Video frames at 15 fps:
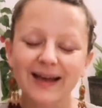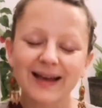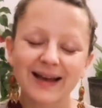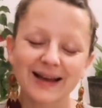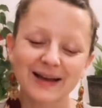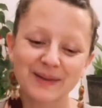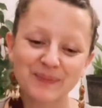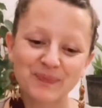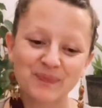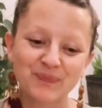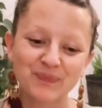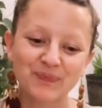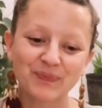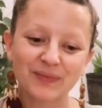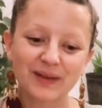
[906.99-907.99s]

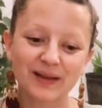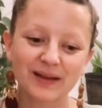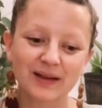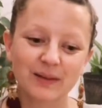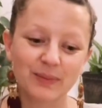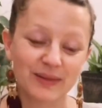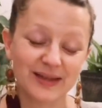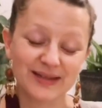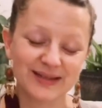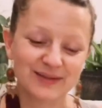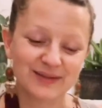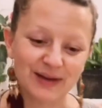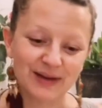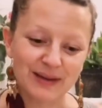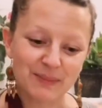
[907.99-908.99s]
but that didn't
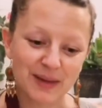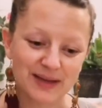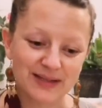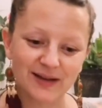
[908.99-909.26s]
really matter.